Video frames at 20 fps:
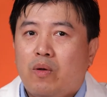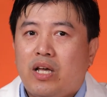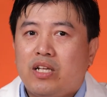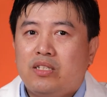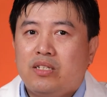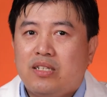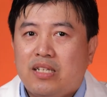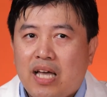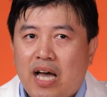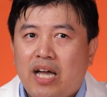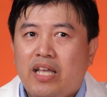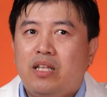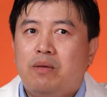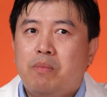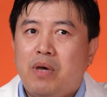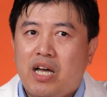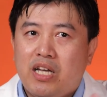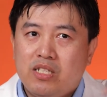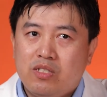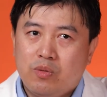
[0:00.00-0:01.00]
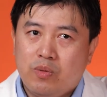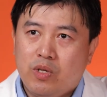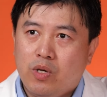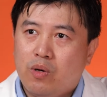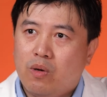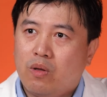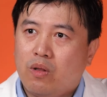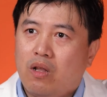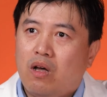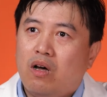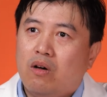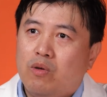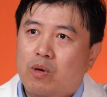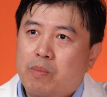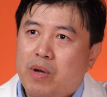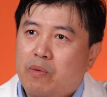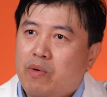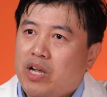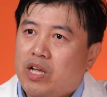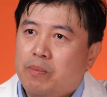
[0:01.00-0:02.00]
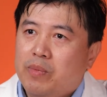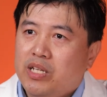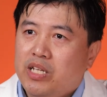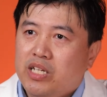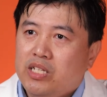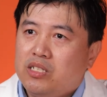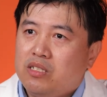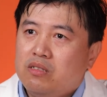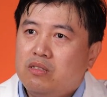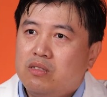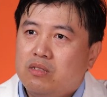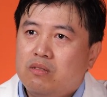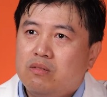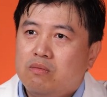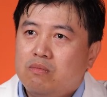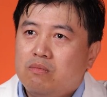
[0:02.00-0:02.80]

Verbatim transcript: would like to guide them as we go along with my recommendations.